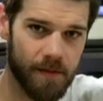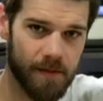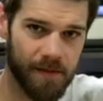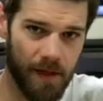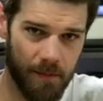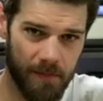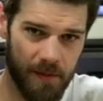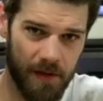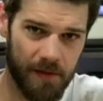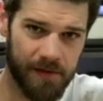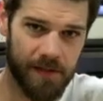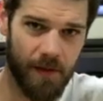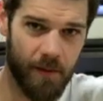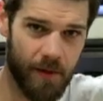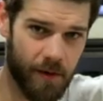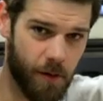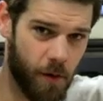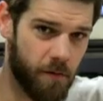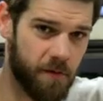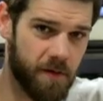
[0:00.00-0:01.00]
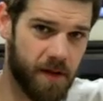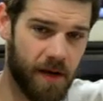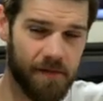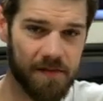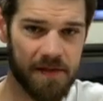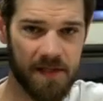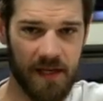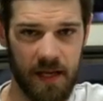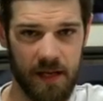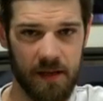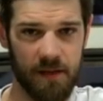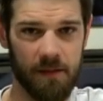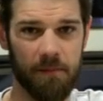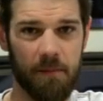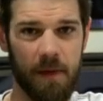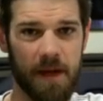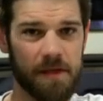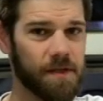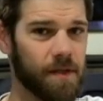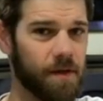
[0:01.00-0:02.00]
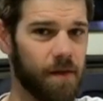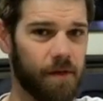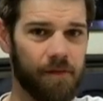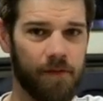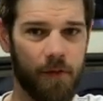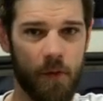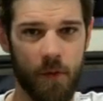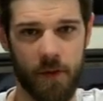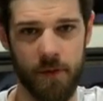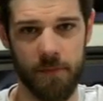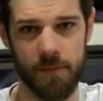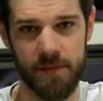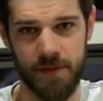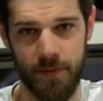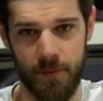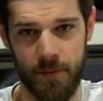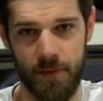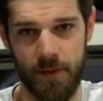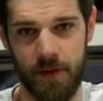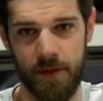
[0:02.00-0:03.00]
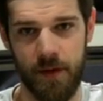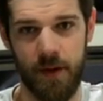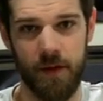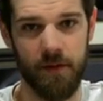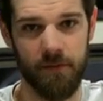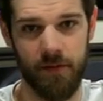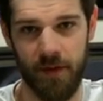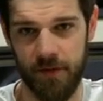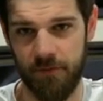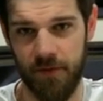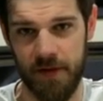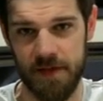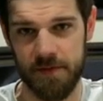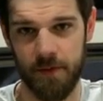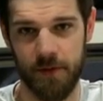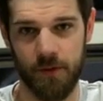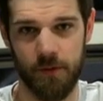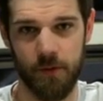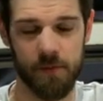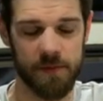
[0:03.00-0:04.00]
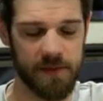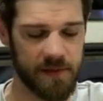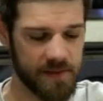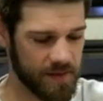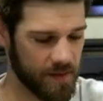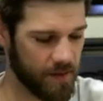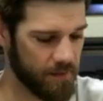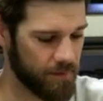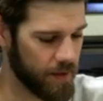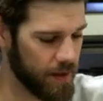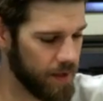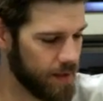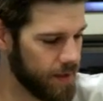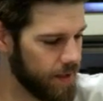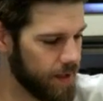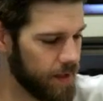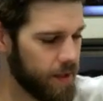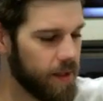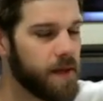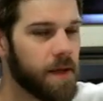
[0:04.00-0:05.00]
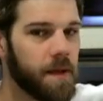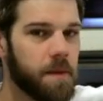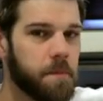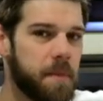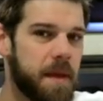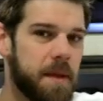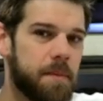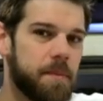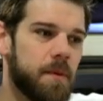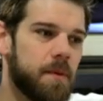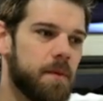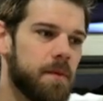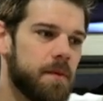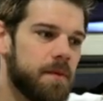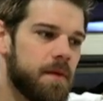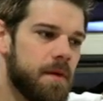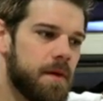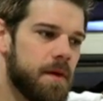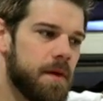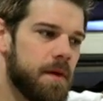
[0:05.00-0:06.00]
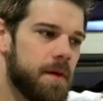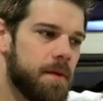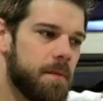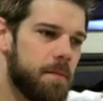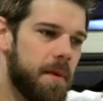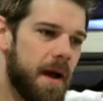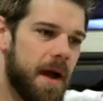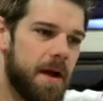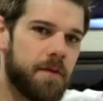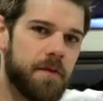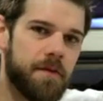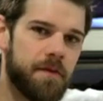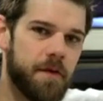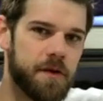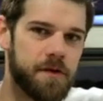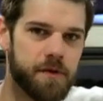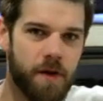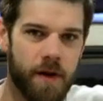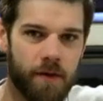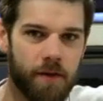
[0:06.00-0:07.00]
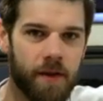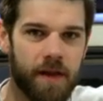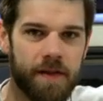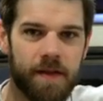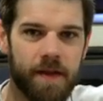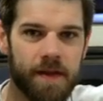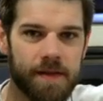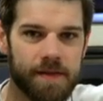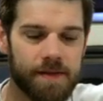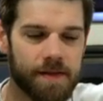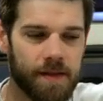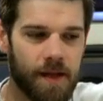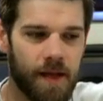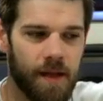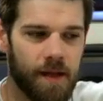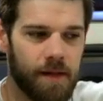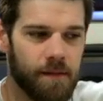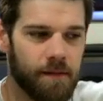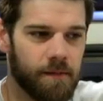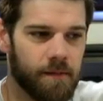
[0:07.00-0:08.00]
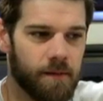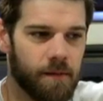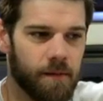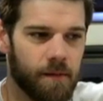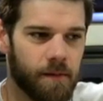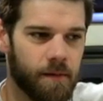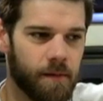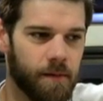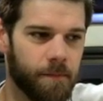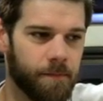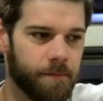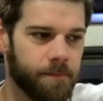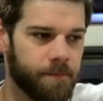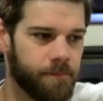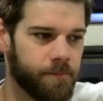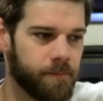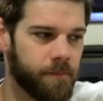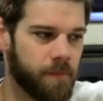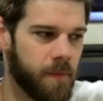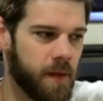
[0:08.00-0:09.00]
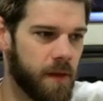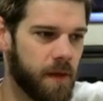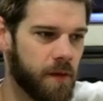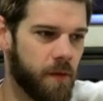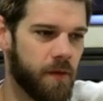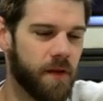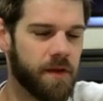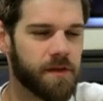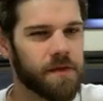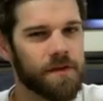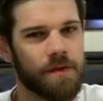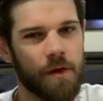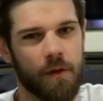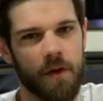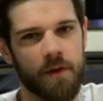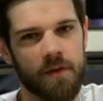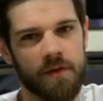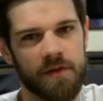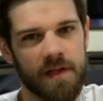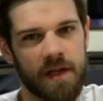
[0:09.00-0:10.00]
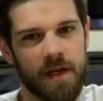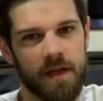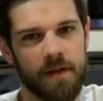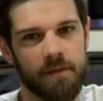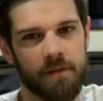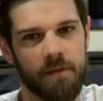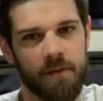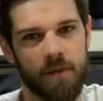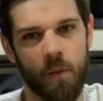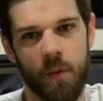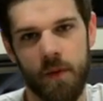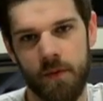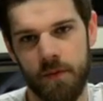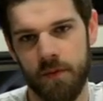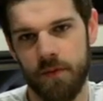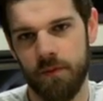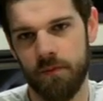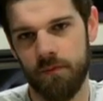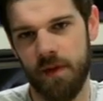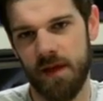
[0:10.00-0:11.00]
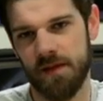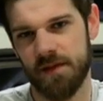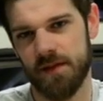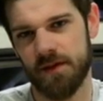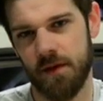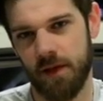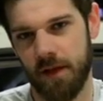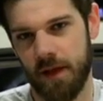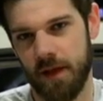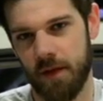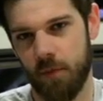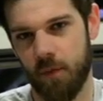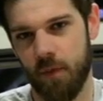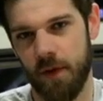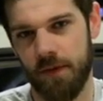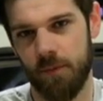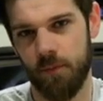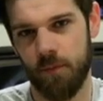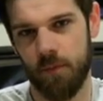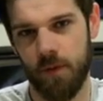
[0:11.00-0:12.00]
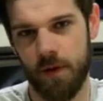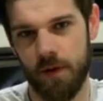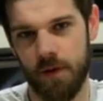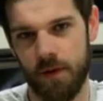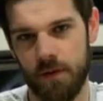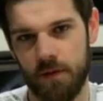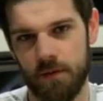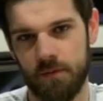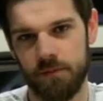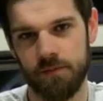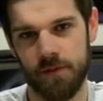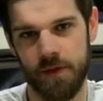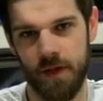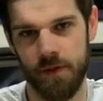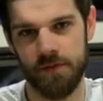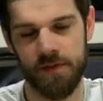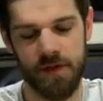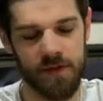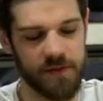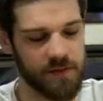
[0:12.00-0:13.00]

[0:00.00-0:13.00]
Something else I want to go over that I've seen mentioned on forums or on like Facebook groups and stuff. People buy a refrigerator like this and they just don't understand necessarily what all goes